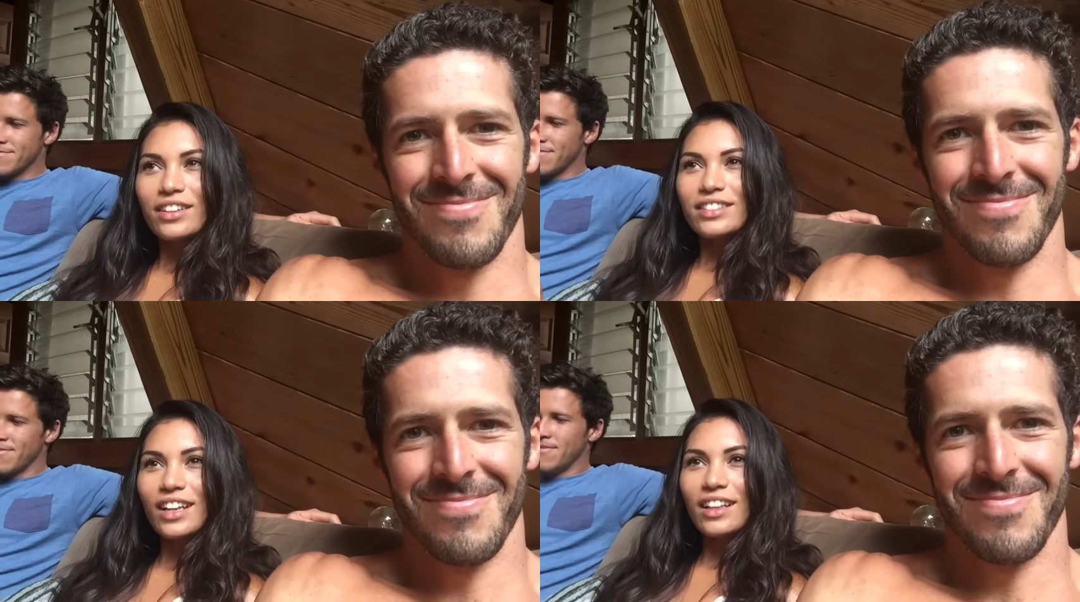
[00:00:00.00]

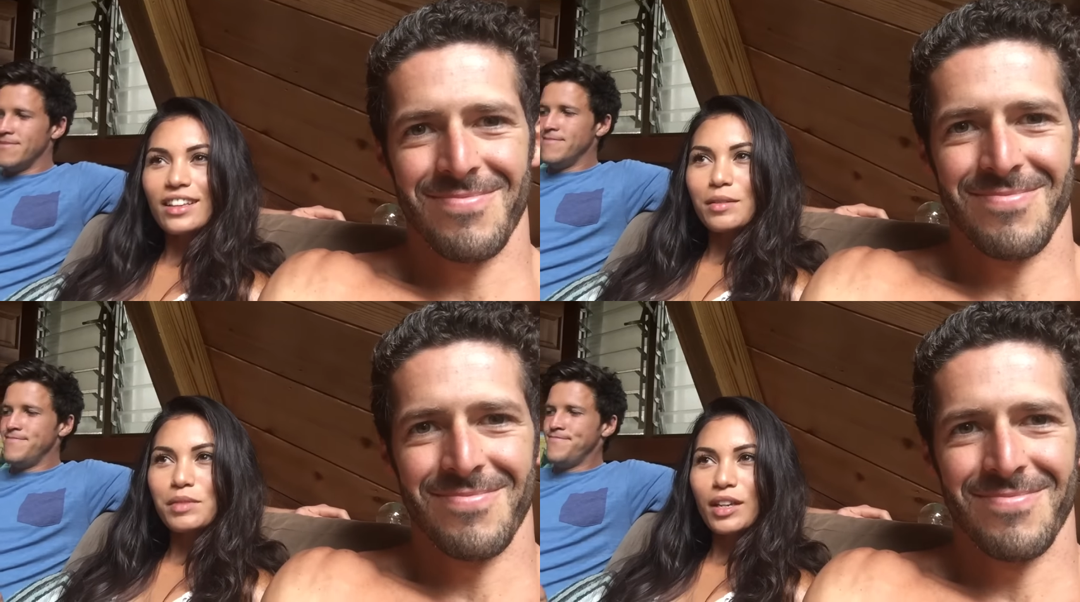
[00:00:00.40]
Speaker 1: they're
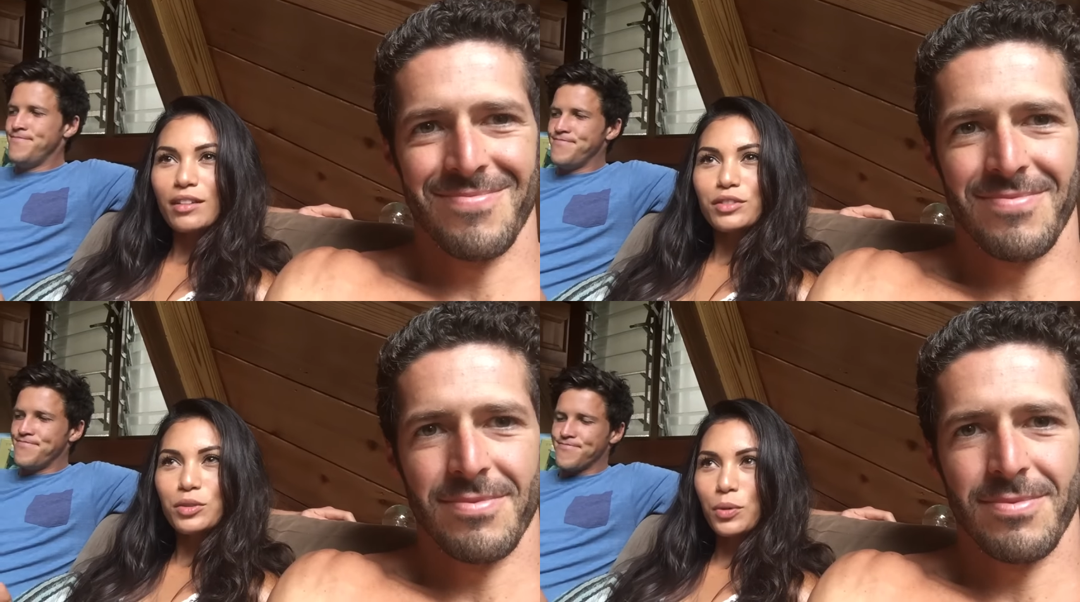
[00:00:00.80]
selling
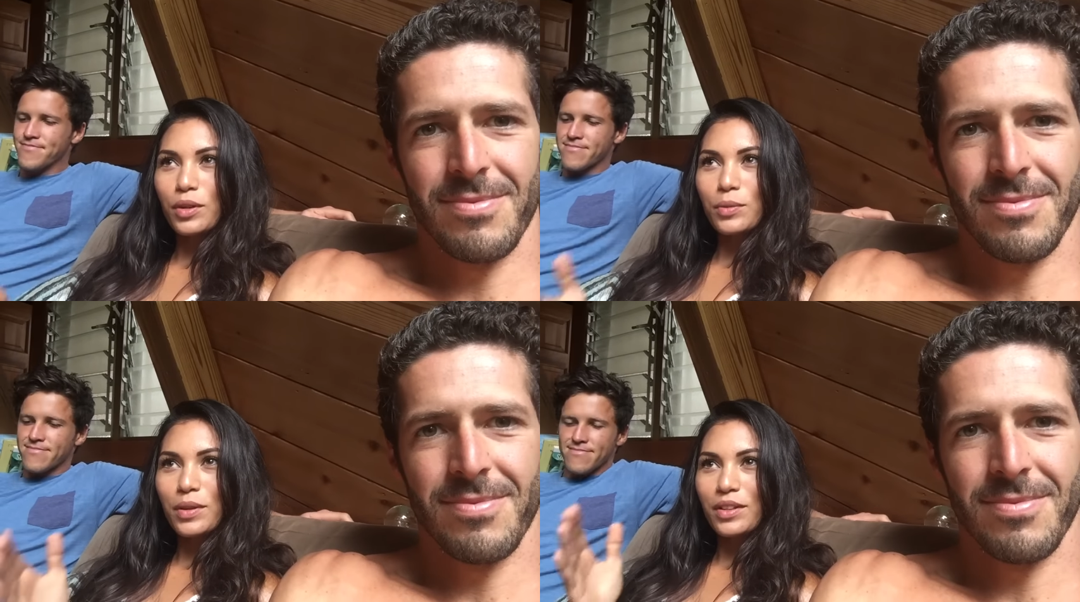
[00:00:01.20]
themselves mm-hmm.
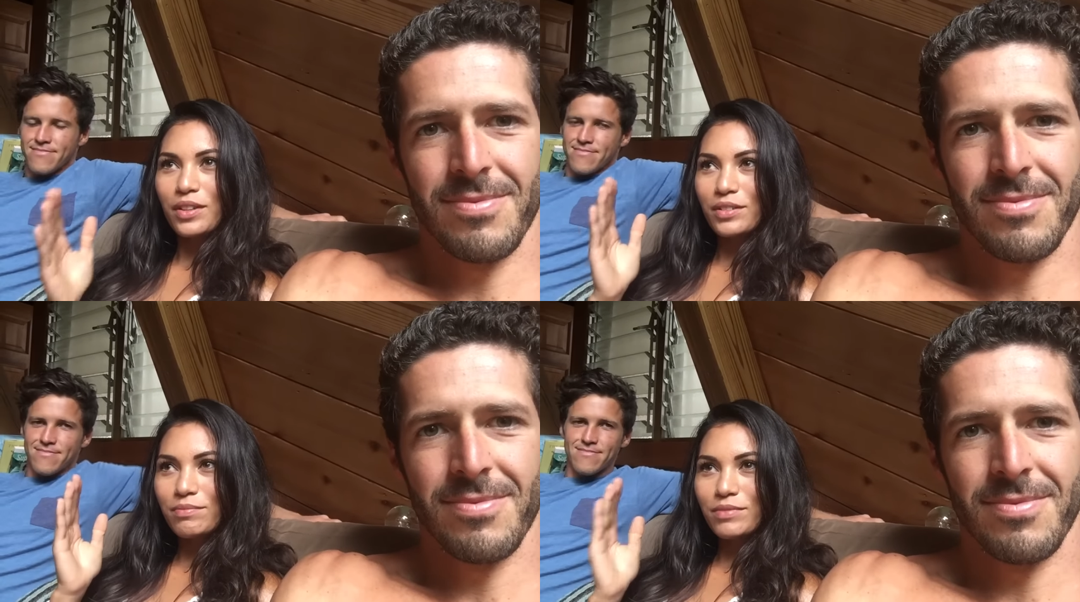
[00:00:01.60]
short where
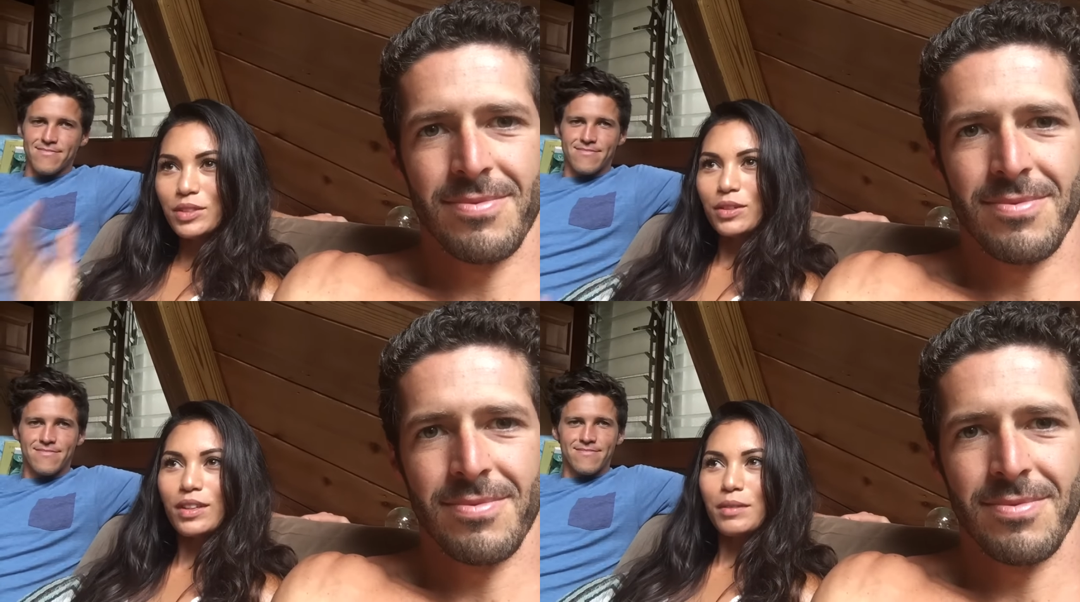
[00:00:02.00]
they're
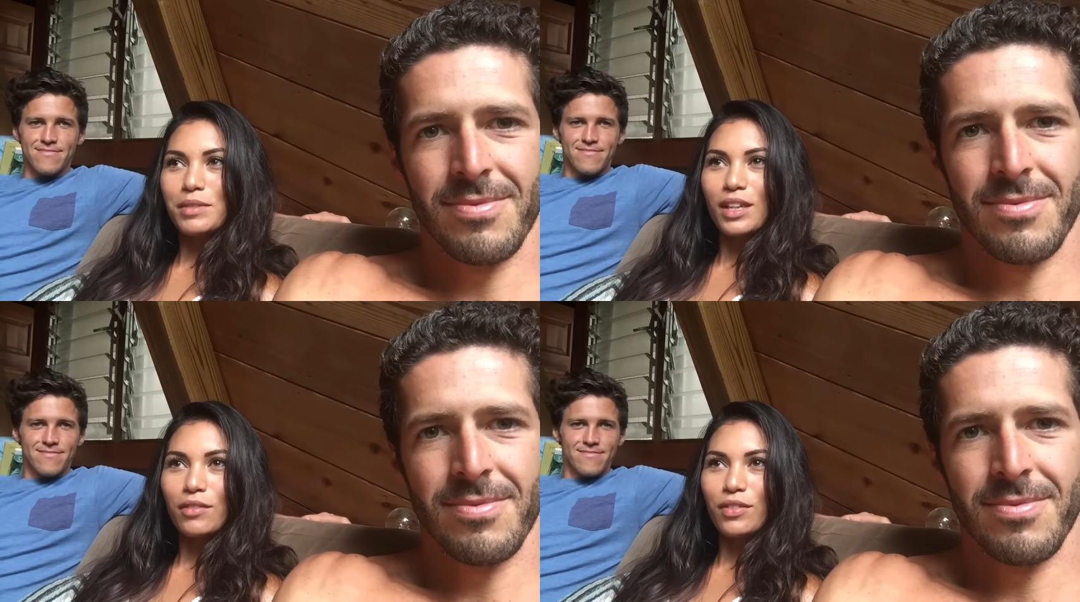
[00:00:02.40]
shooting
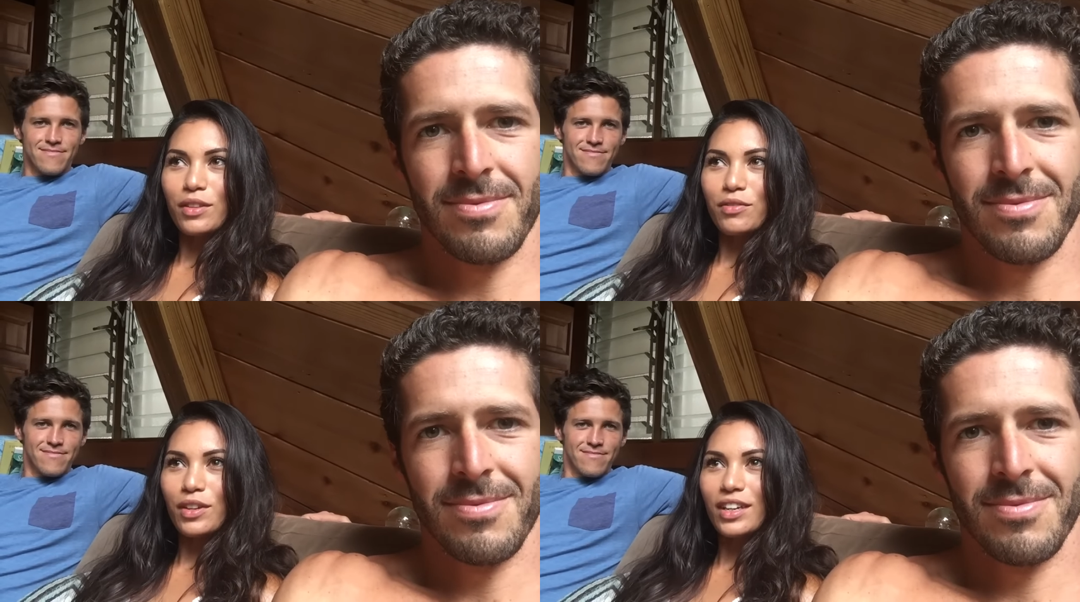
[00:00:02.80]
themselves in
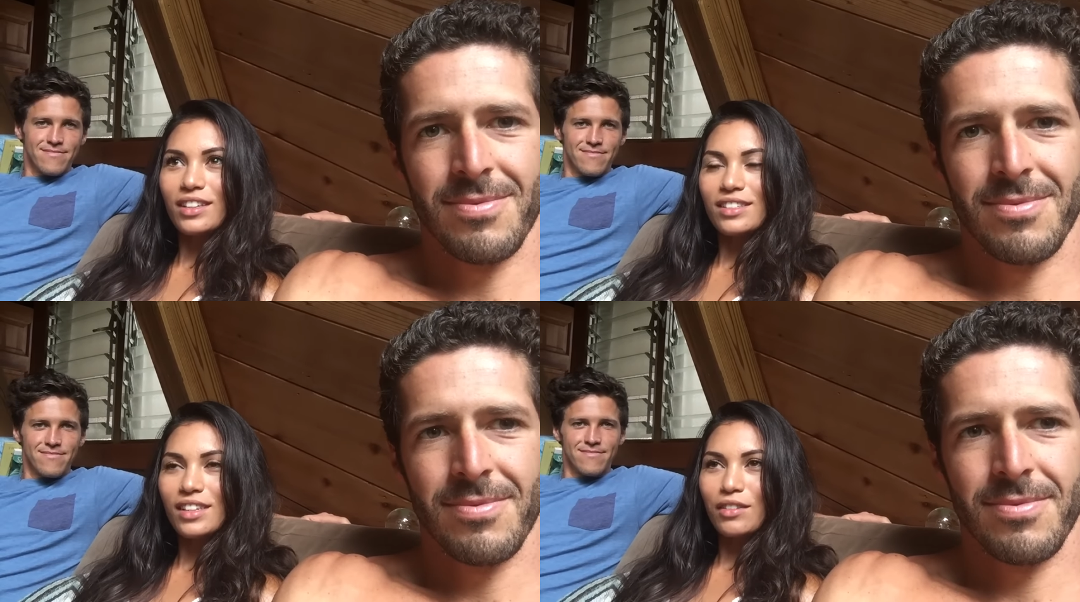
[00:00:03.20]
the foot
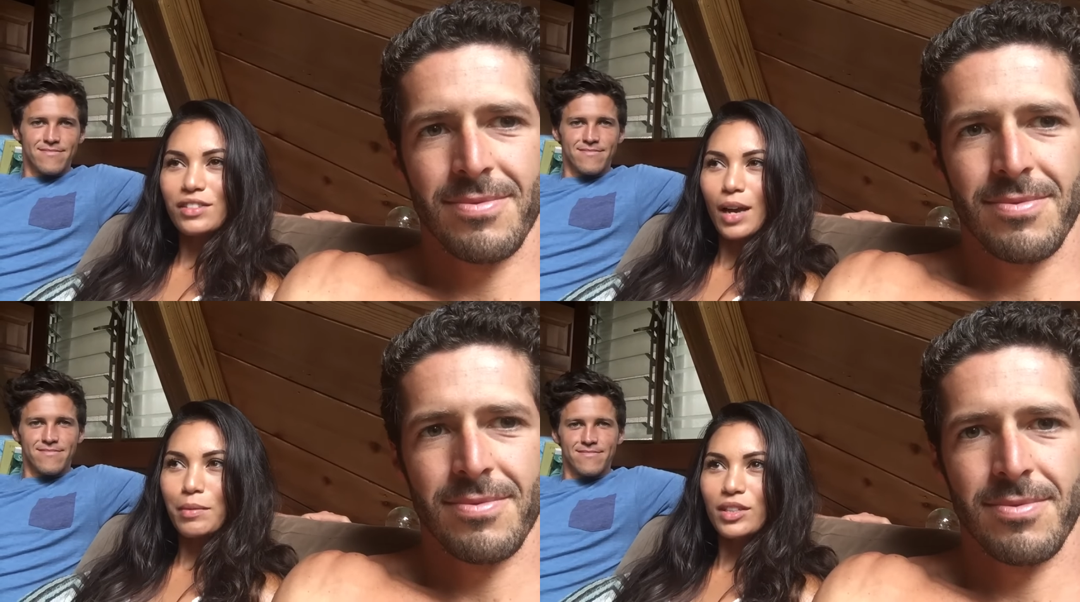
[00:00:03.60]
and
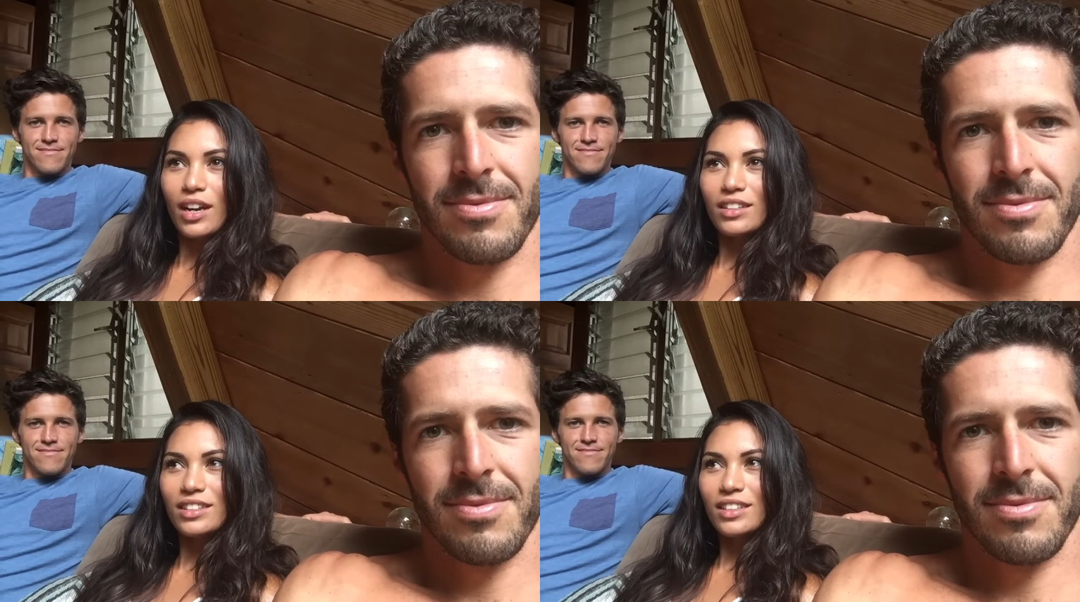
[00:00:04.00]

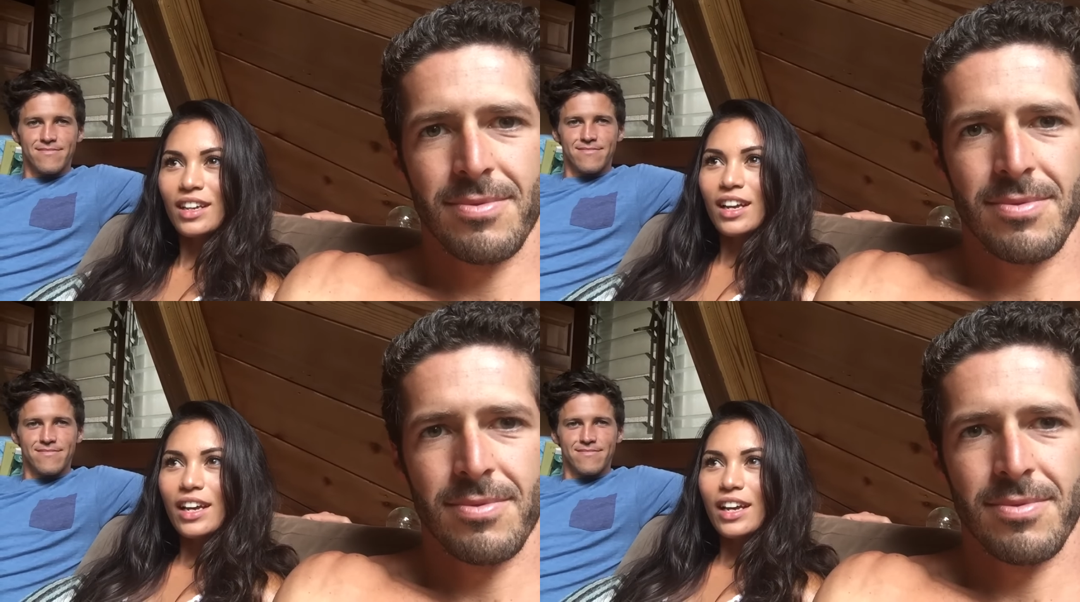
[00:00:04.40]
self-sabotaging